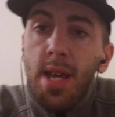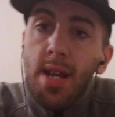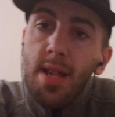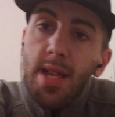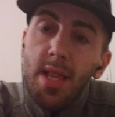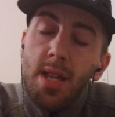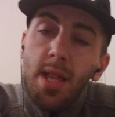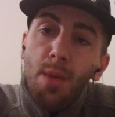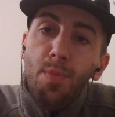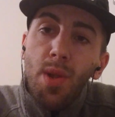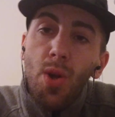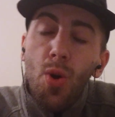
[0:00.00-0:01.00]
Click the
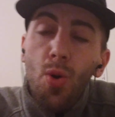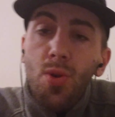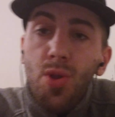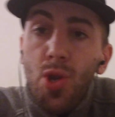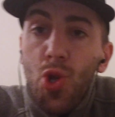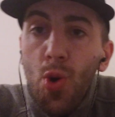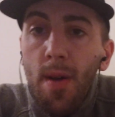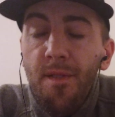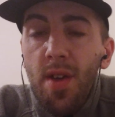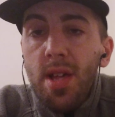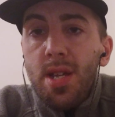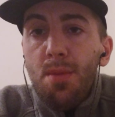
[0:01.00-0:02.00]
link below to join
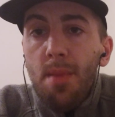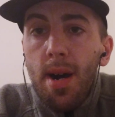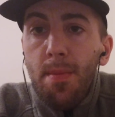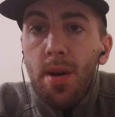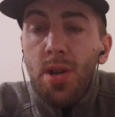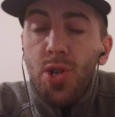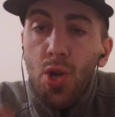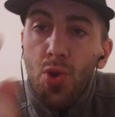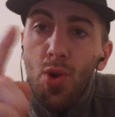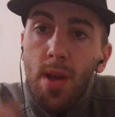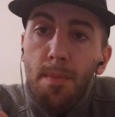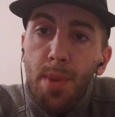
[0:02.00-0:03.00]
Fearless Mama so
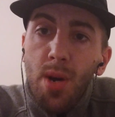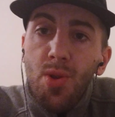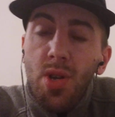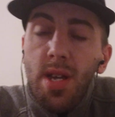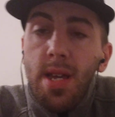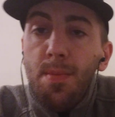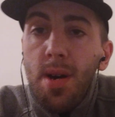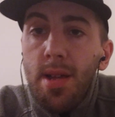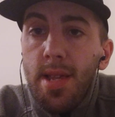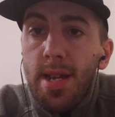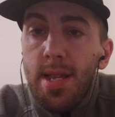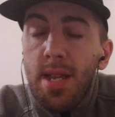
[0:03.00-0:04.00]
you can build your email
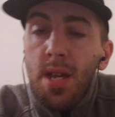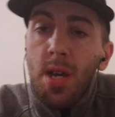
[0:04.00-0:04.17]
list,